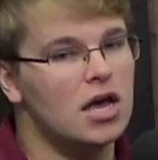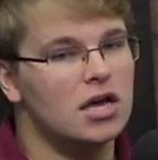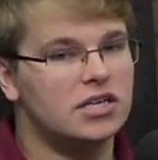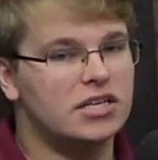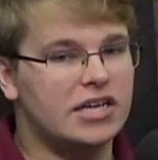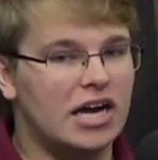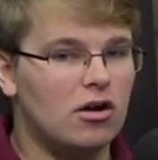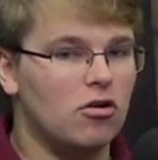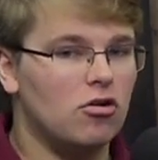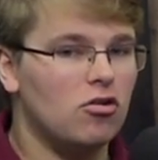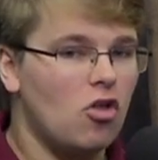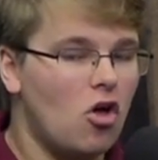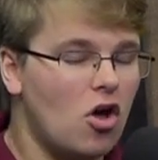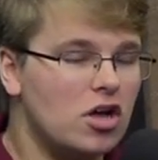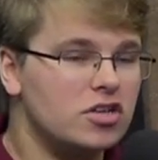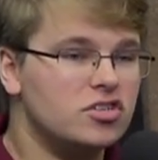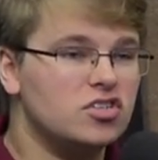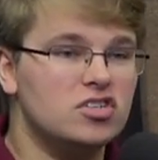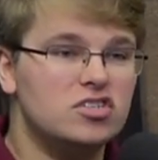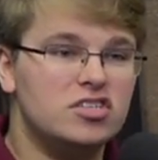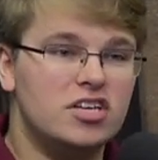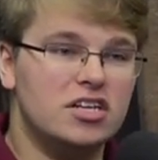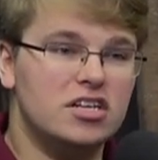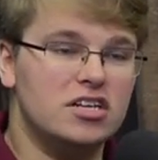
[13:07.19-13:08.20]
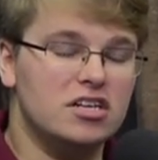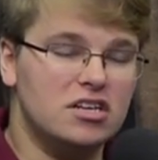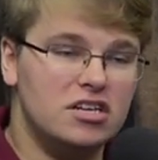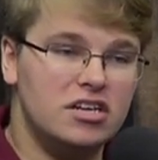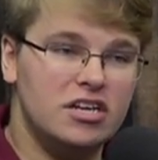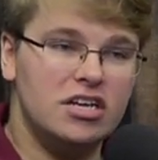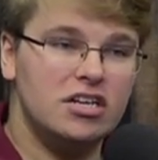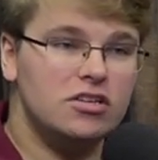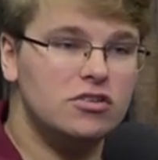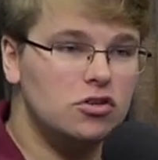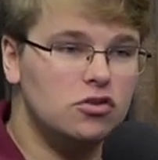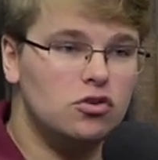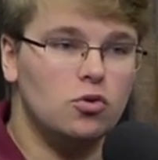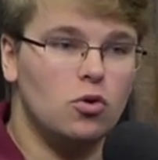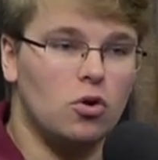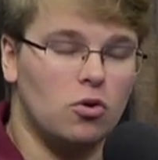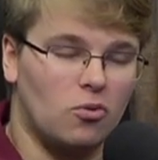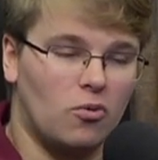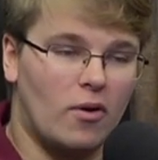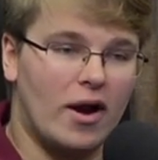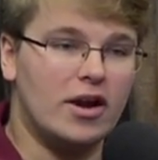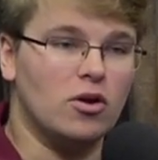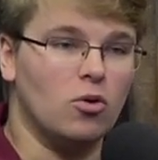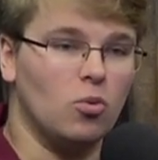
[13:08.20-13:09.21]
Kara Lawson didn't need to do it
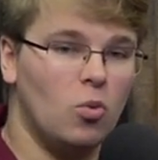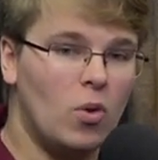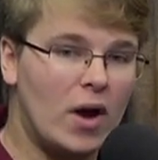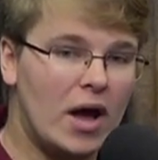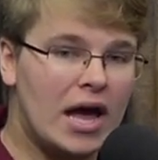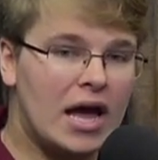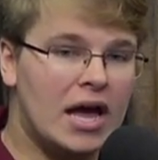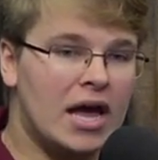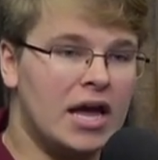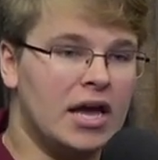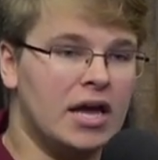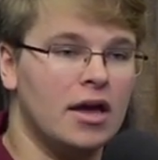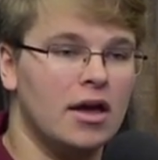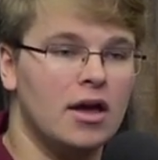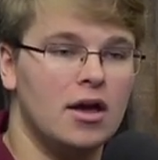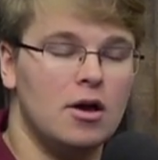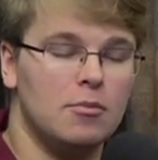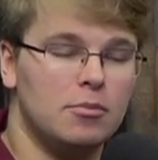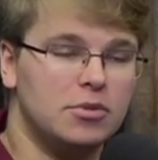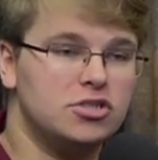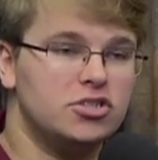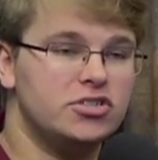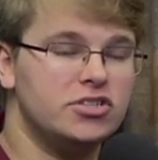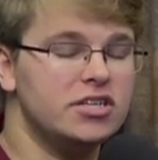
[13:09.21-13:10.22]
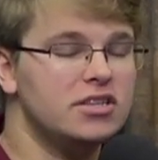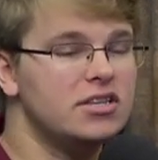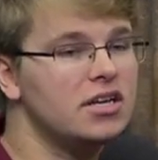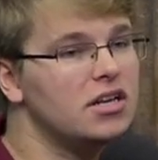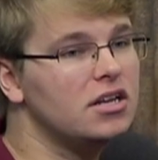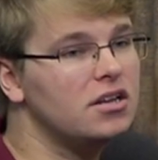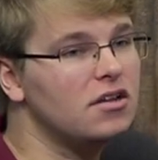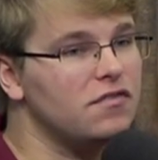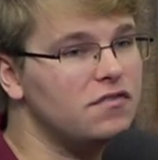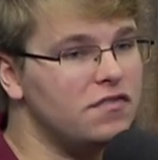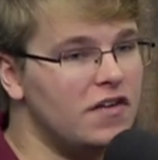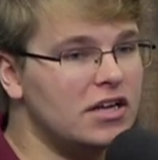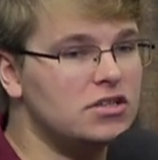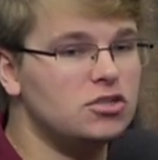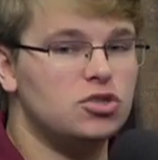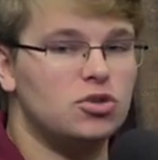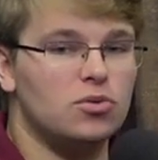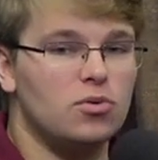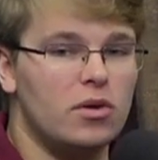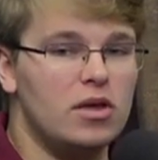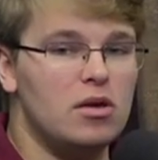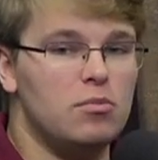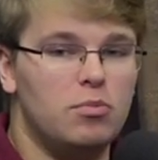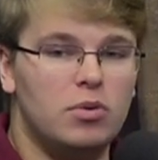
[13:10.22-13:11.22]
right away, but she did it
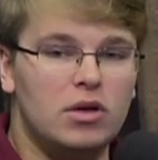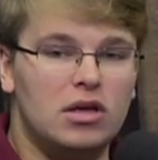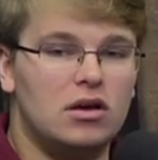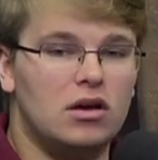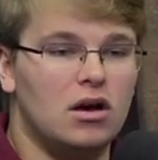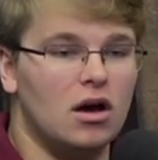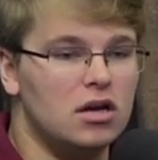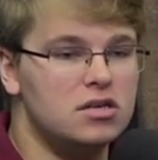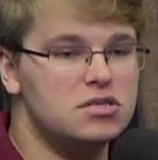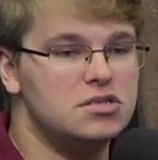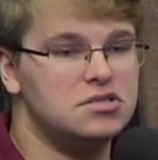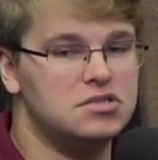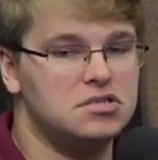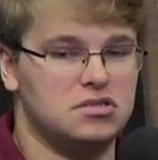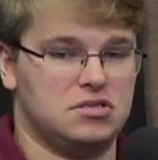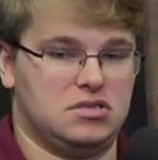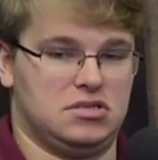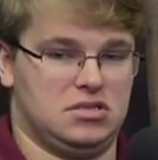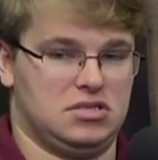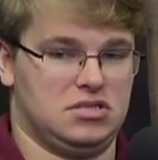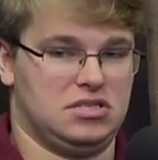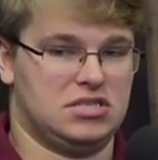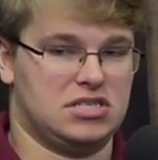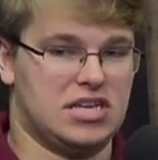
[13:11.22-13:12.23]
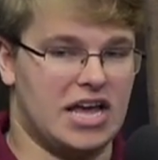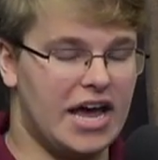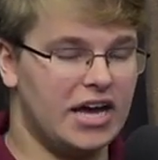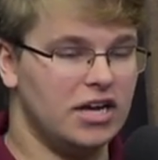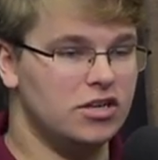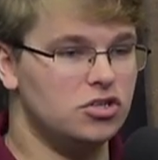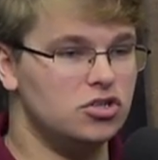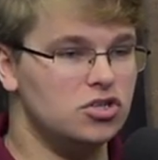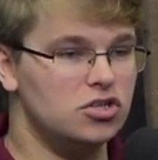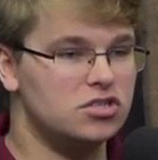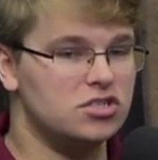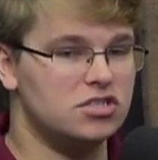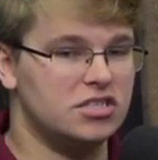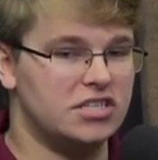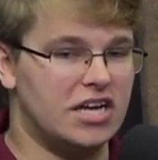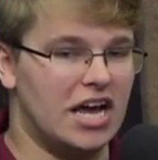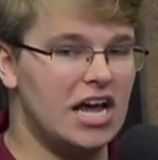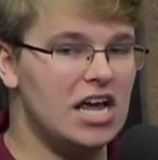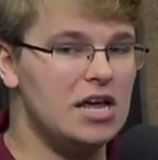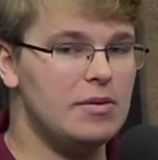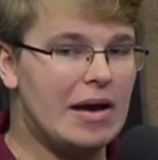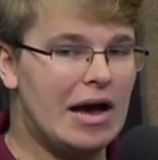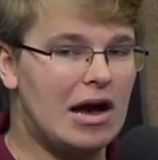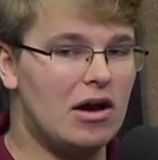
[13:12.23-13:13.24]
eventually because Tech just
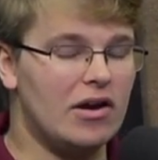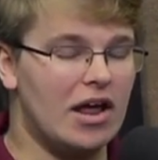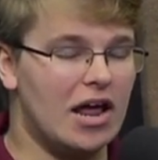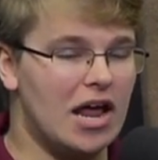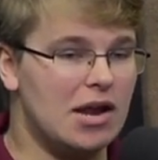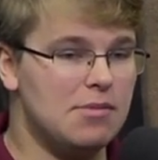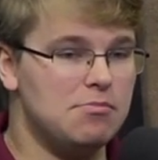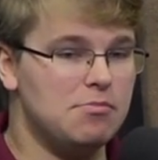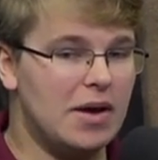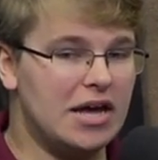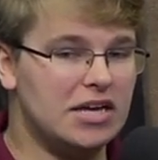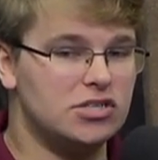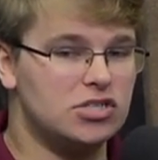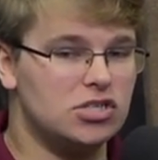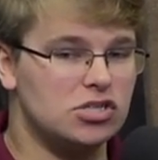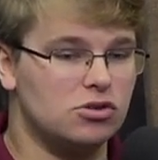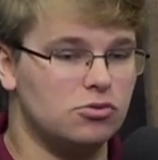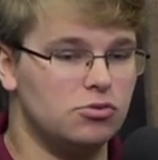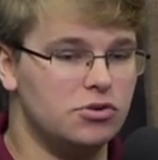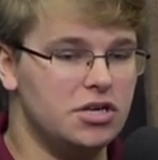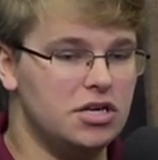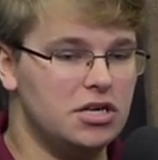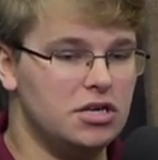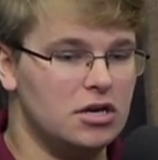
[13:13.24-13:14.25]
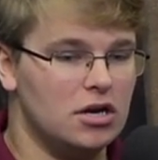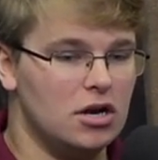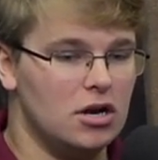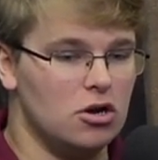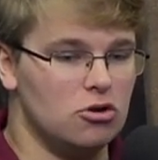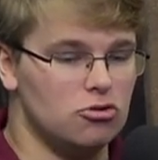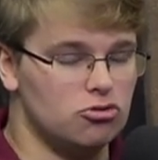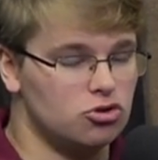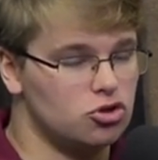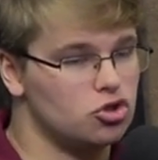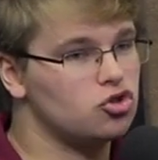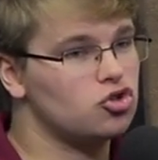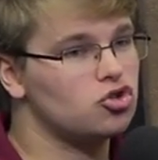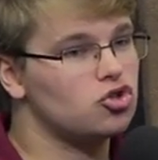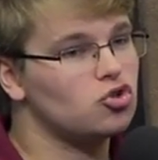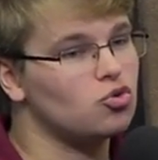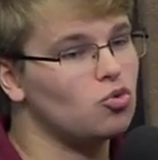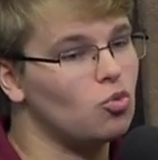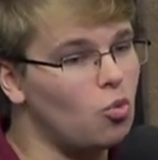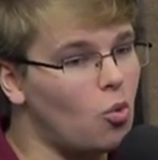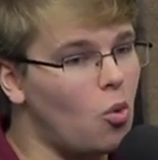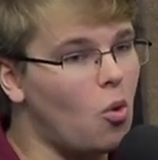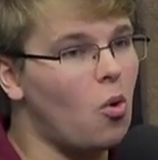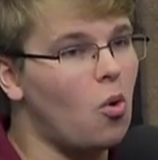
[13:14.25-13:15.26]
came out and basically
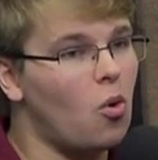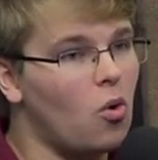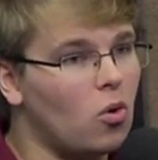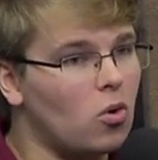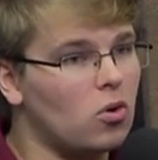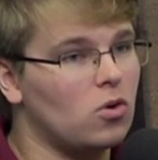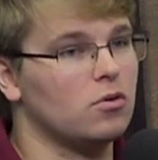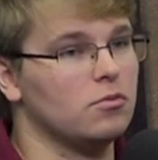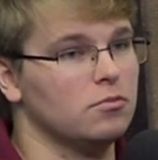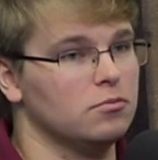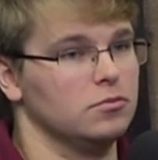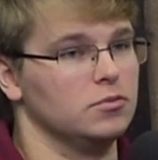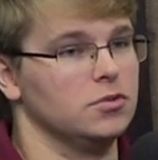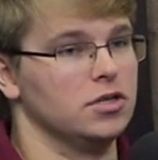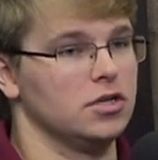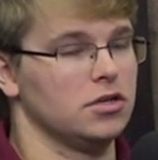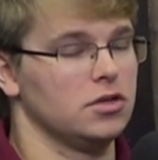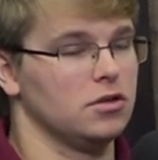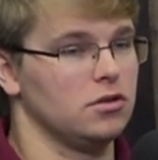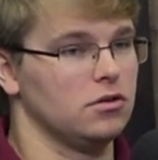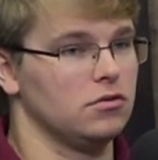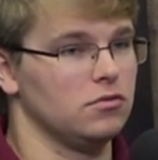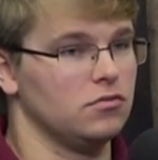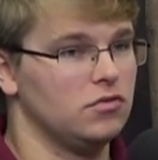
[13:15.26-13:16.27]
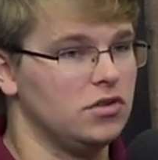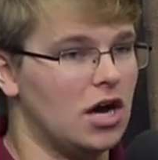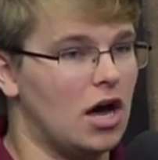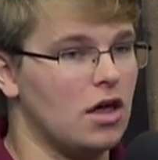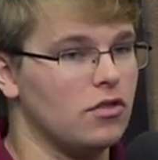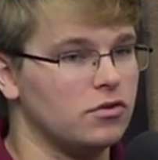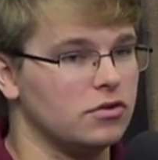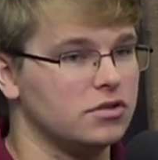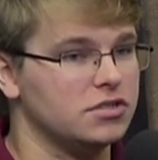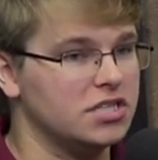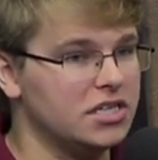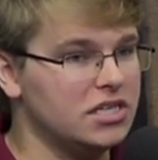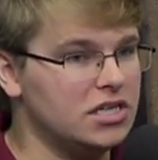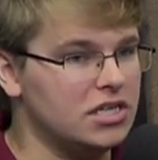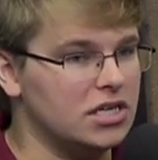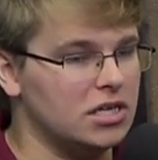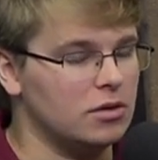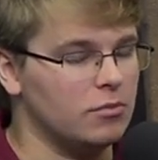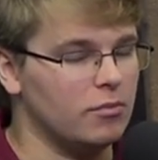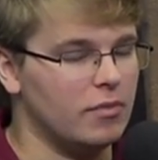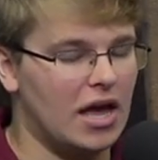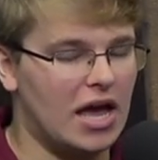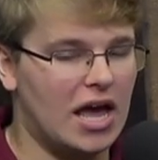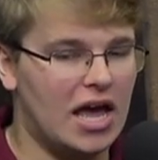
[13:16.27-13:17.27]
swarmed the other
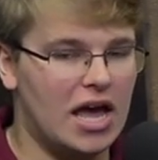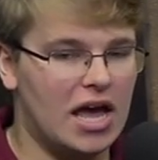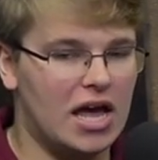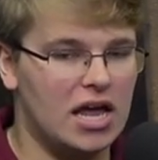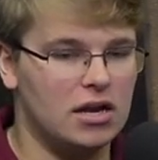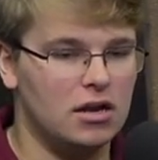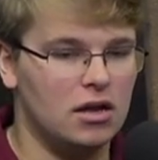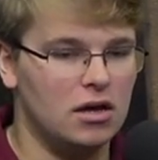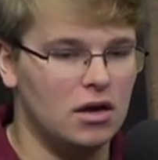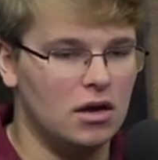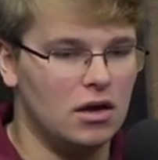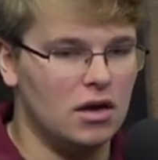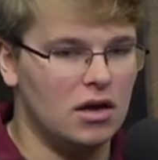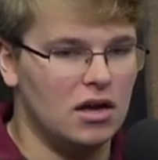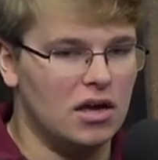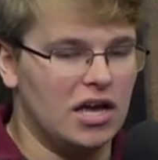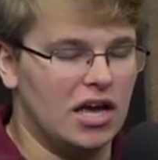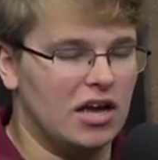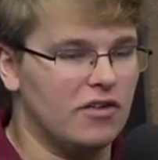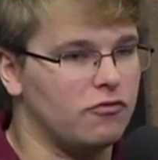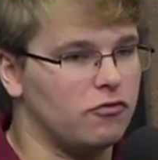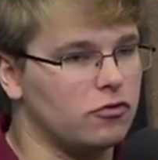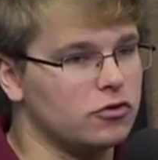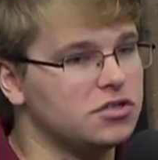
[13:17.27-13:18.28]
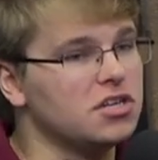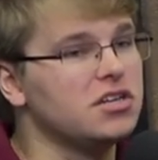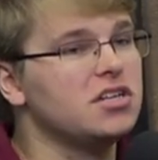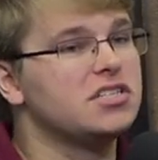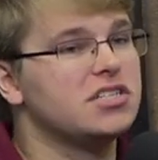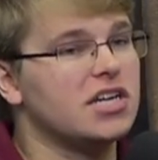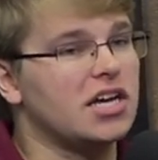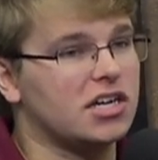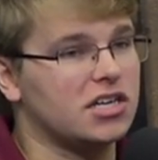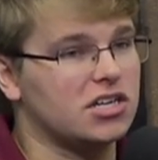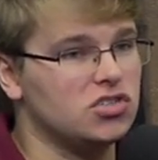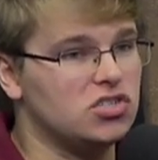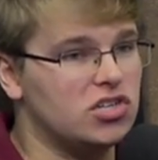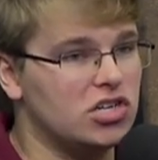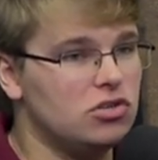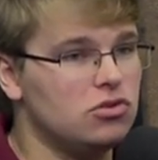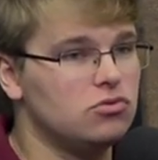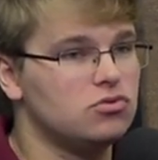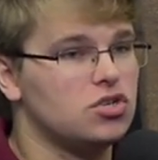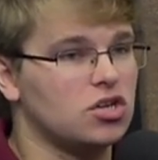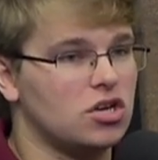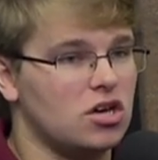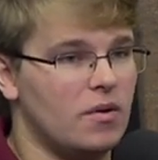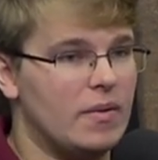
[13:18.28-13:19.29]
team. And if Virginia Tech
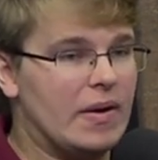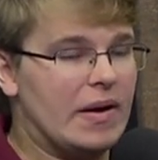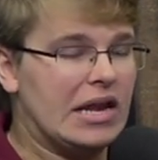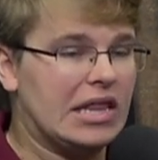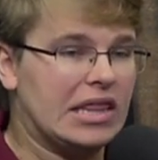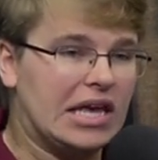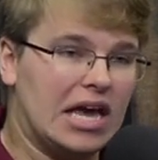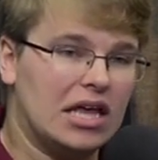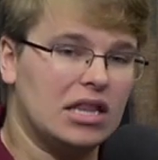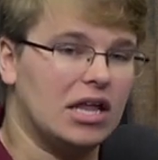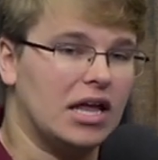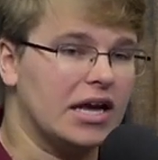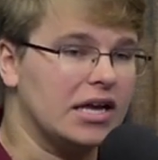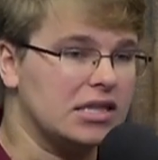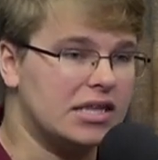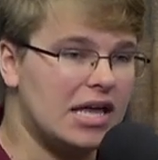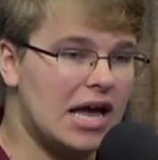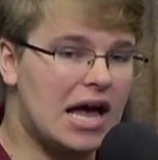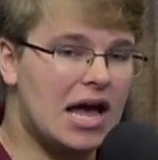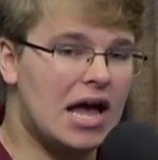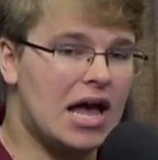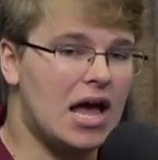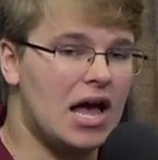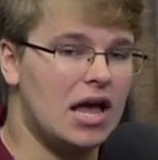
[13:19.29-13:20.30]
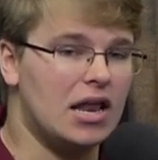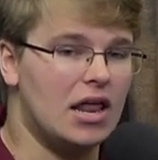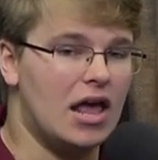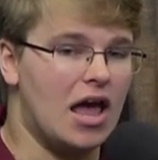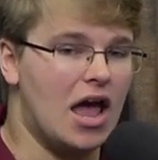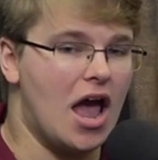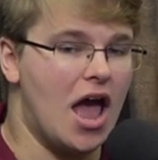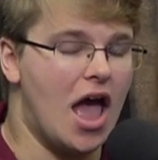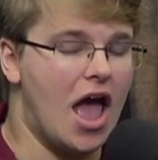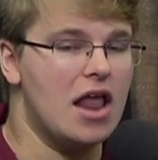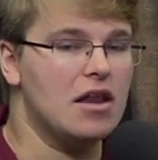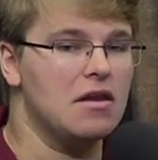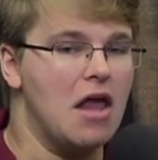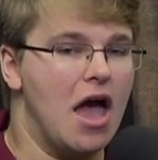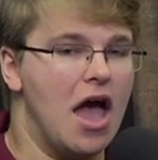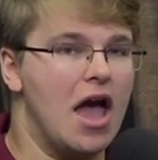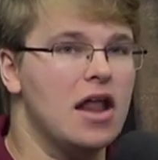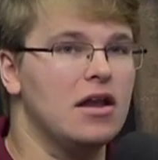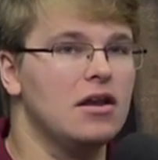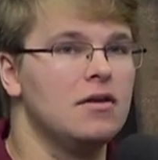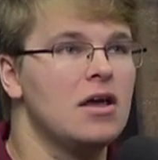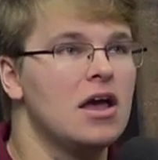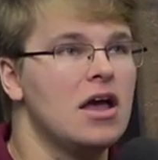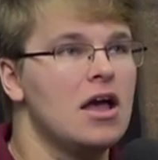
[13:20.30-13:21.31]
continues to come out of the gate like that, and
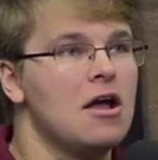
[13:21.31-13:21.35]
and